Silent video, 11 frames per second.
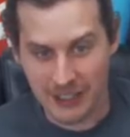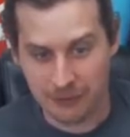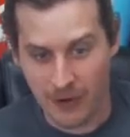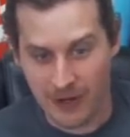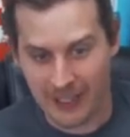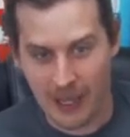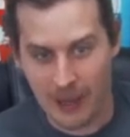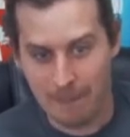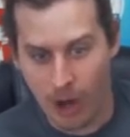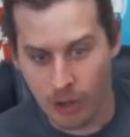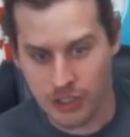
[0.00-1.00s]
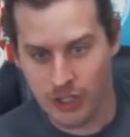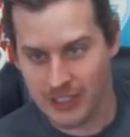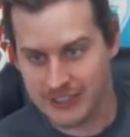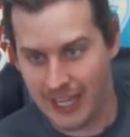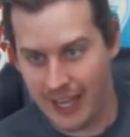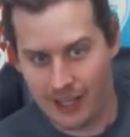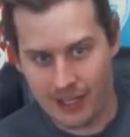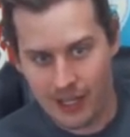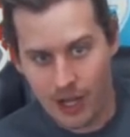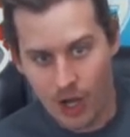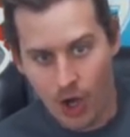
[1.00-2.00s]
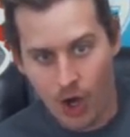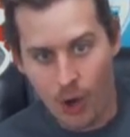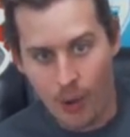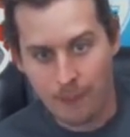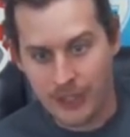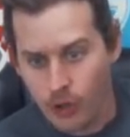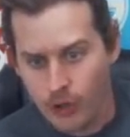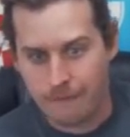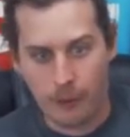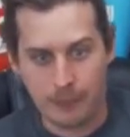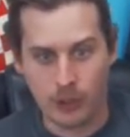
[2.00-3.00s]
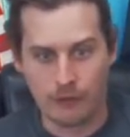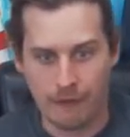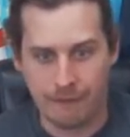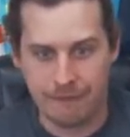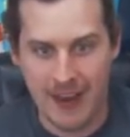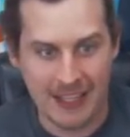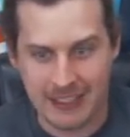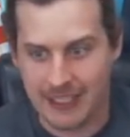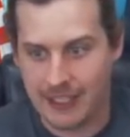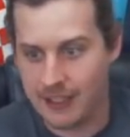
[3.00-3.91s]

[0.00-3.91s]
that is freaking emotional as hell! Beautiful, beautiful finesse.